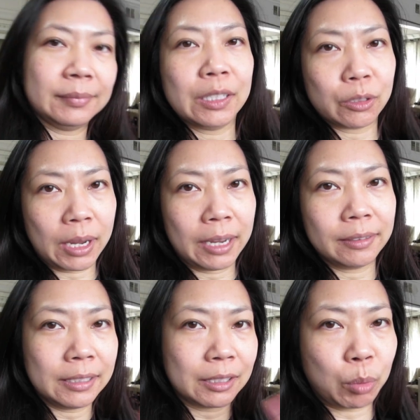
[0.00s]
it's
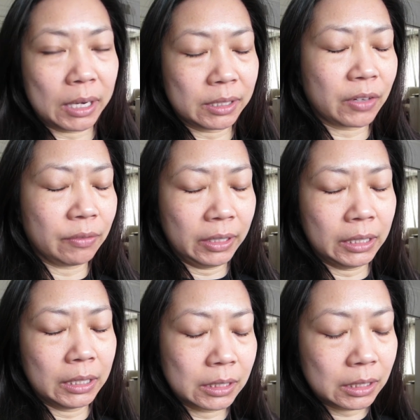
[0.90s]
okay. It's the price of
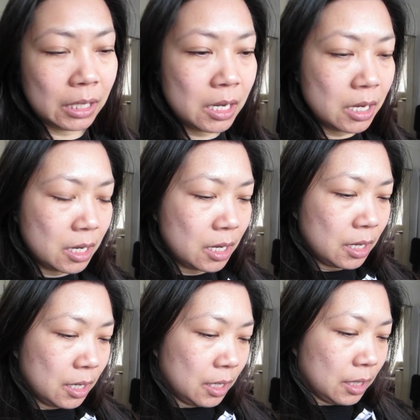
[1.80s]
convenience.
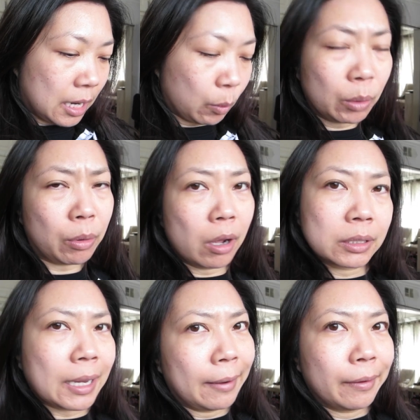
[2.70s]
And we were all
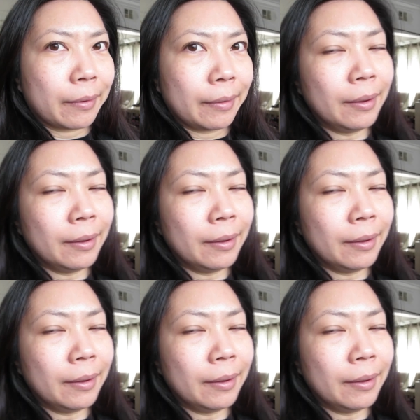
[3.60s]
tired.